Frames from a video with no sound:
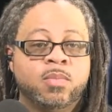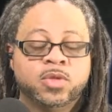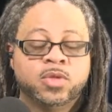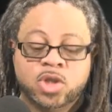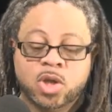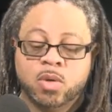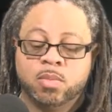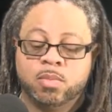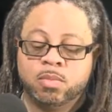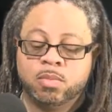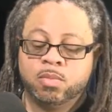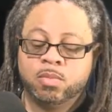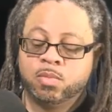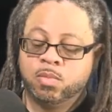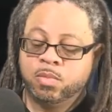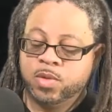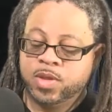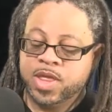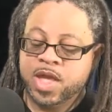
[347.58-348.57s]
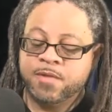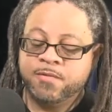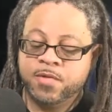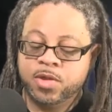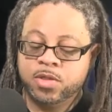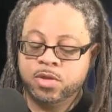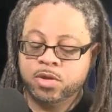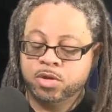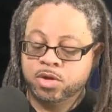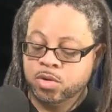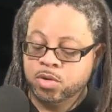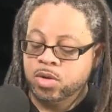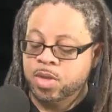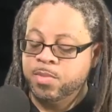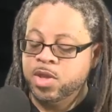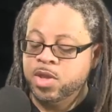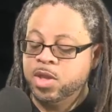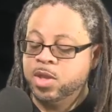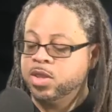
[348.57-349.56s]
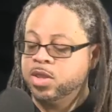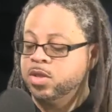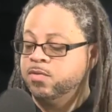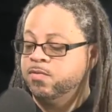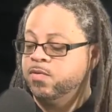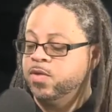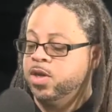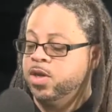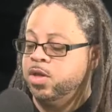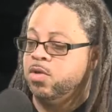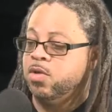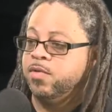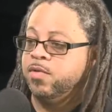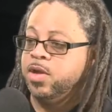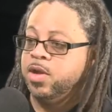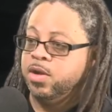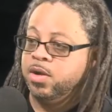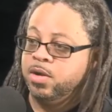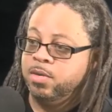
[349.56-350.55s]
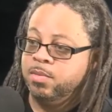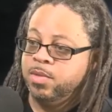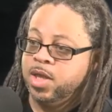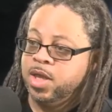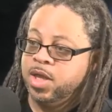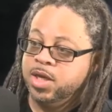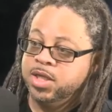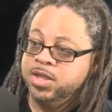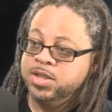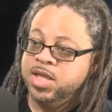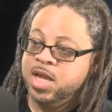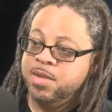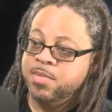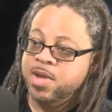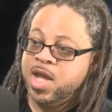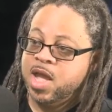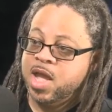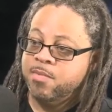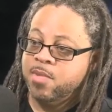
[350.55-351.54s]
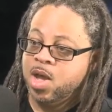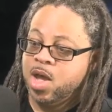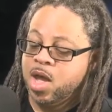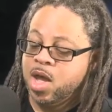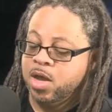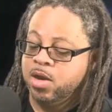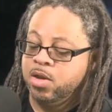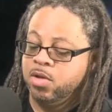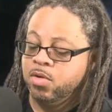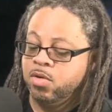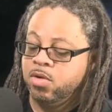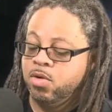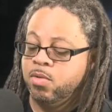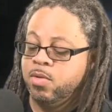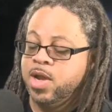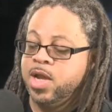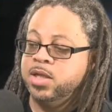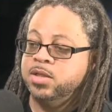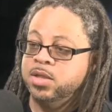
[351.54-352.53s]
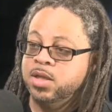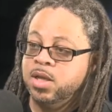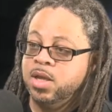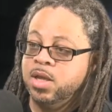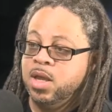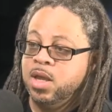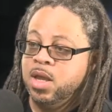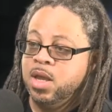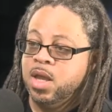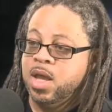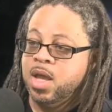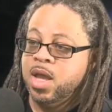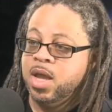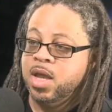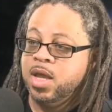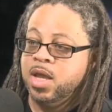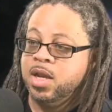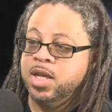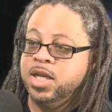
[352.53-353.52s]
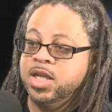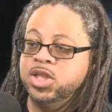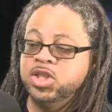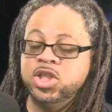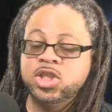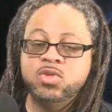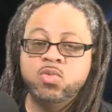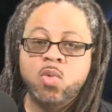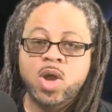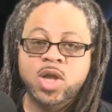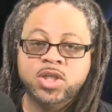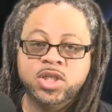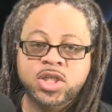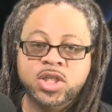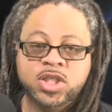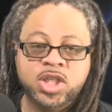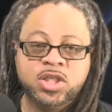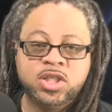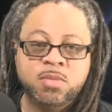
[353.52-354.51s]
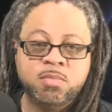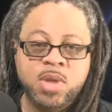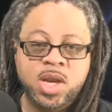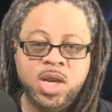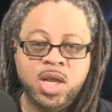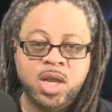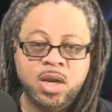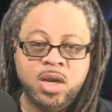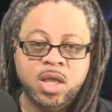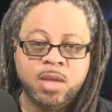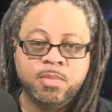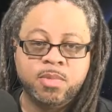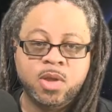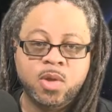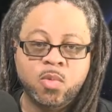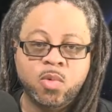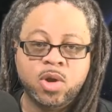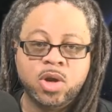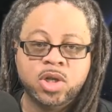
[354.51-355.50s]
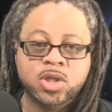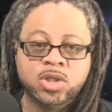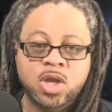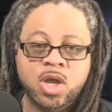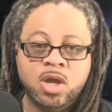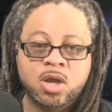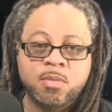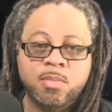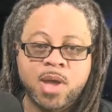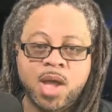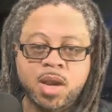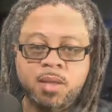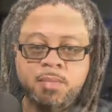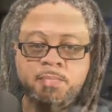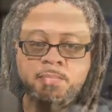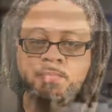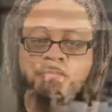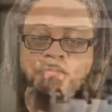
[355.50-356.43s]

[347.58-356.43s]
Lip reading: So without further ado, let me get this video over here. And this time I have my audio correct. And let's just watch. It's just a minute clip, and we're going to talk about it.